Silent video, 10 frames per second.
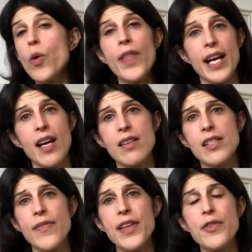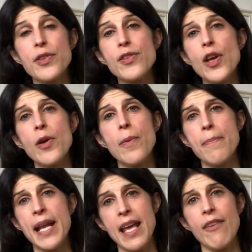all that kind of stuff. They've got so
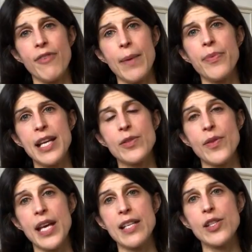many fab things on there,